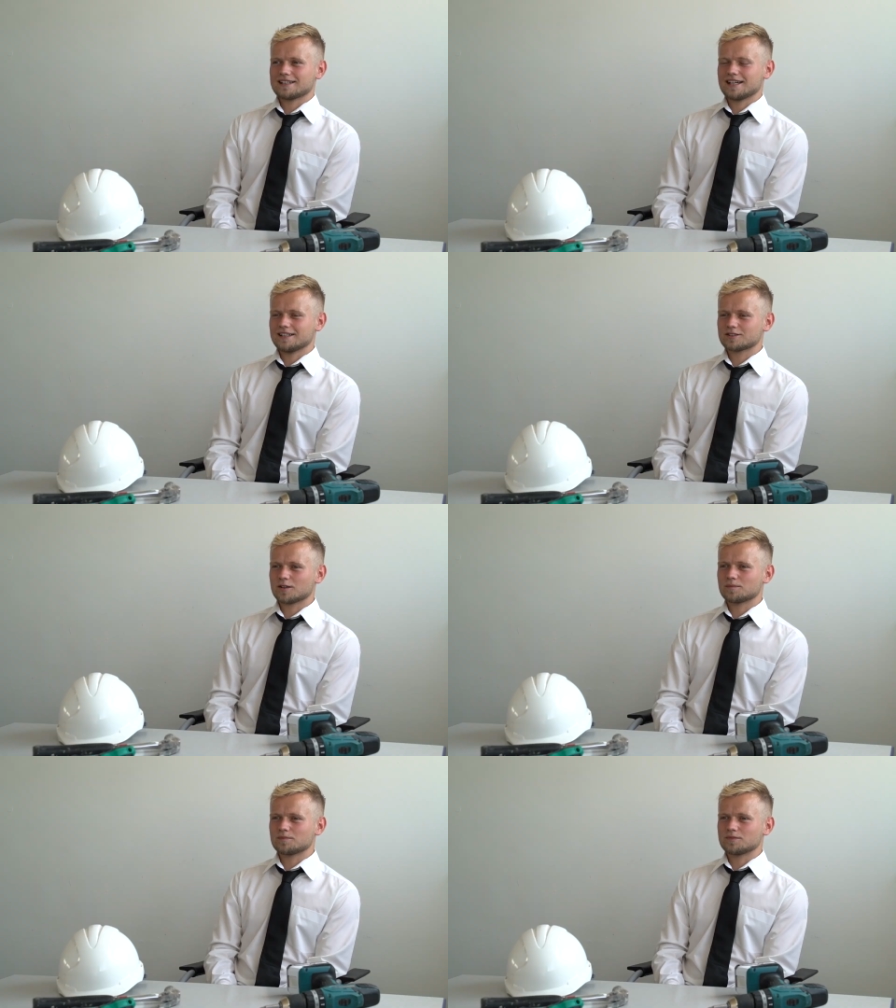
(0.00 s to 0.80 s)
Getting a
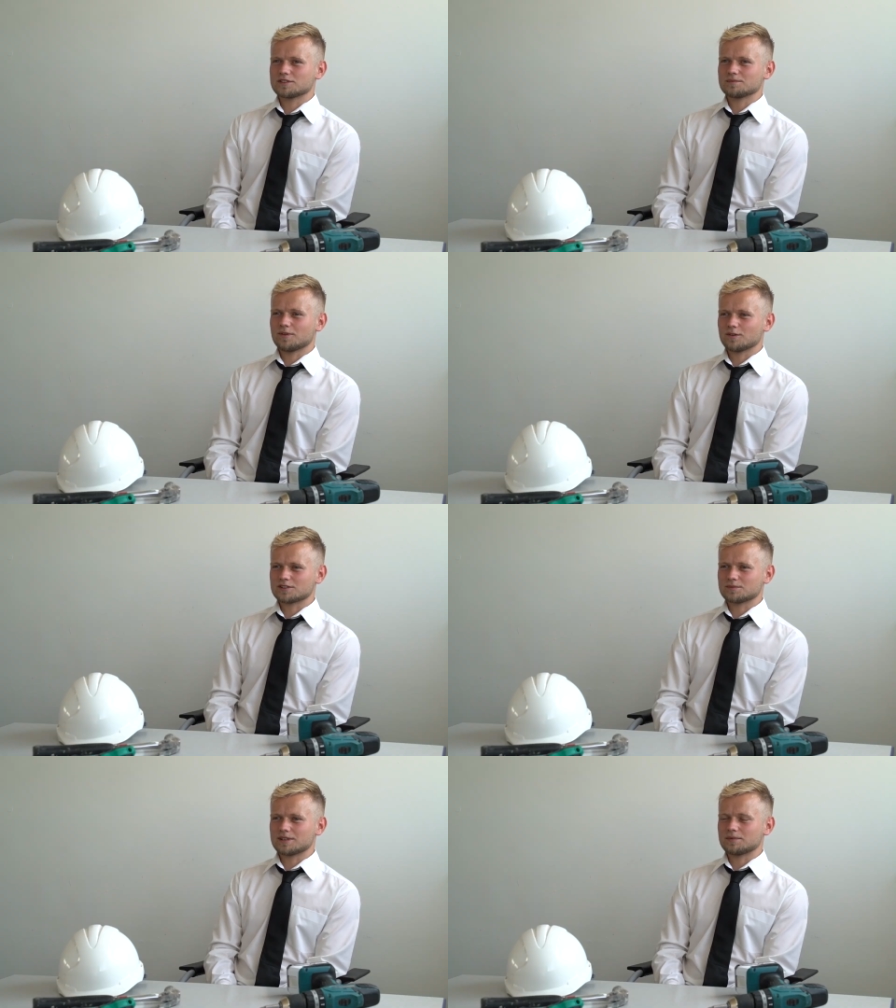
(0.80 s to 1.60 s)
job was important to
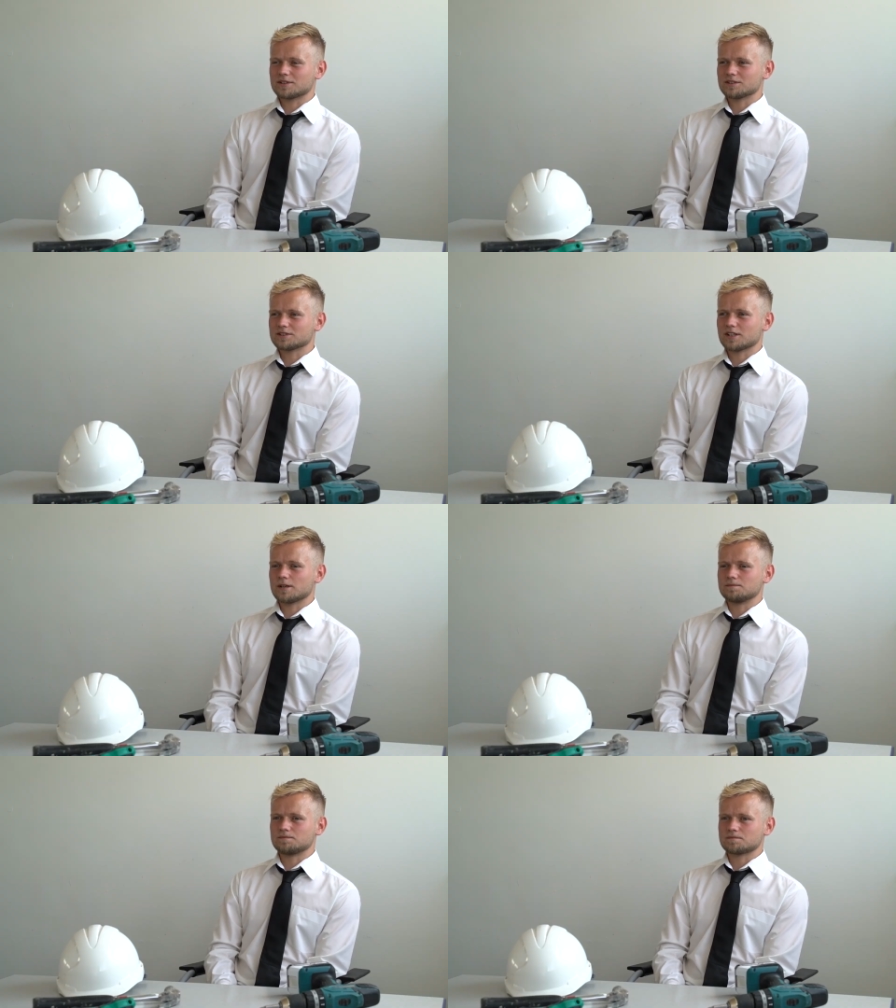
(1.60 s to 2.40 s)
me because um,